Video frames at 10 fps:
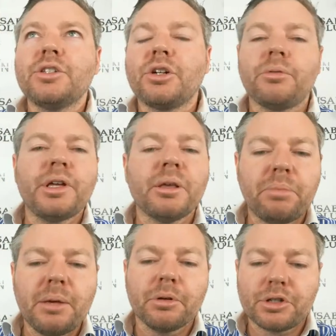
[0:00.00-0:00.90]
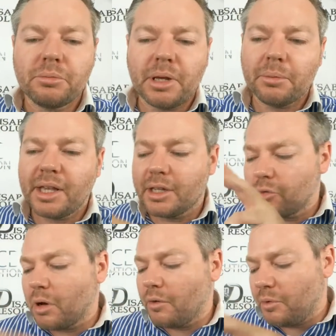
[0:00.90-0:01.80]
agree that people should be able to get
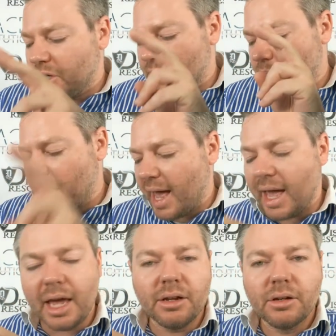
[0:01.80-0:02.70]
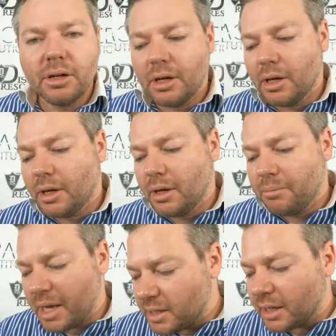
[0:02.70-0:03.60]
12 weeks paid,
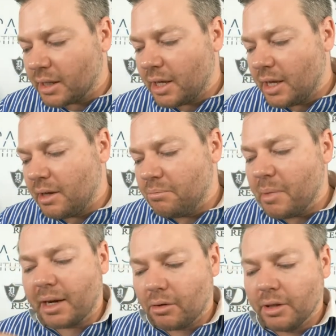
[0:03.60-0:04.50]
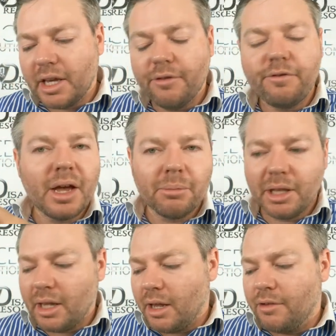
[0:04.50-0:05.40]
basically medical leave, family
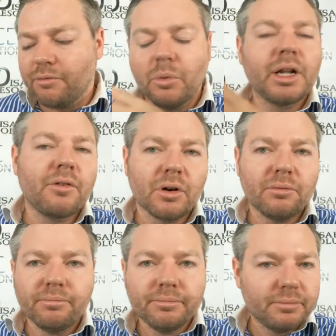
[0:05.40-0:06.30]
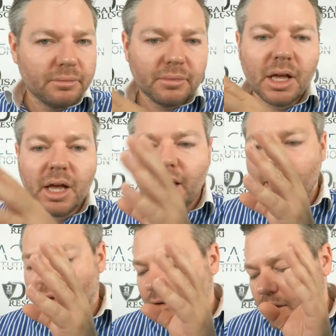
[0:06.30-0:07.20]
leave, whatever,
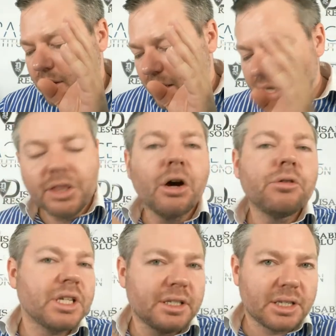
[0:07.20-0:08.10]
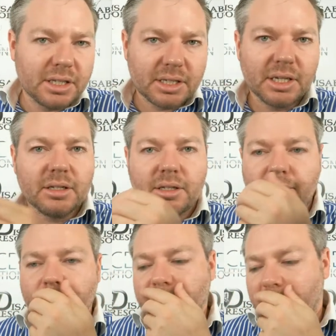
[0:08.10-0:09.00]
in those instances?
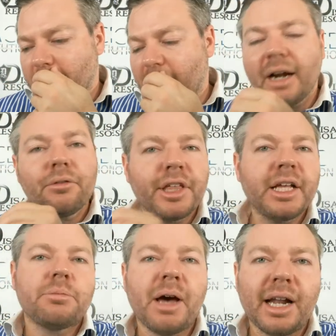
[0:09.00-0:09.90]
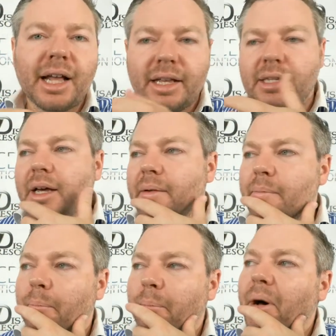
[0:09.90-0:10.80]
I don't think it's a bad idea,
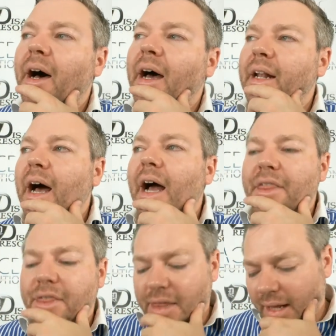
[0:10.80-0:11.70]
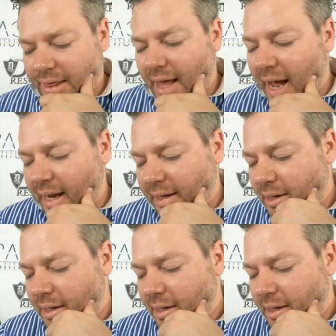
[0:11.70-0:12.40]
but I think that,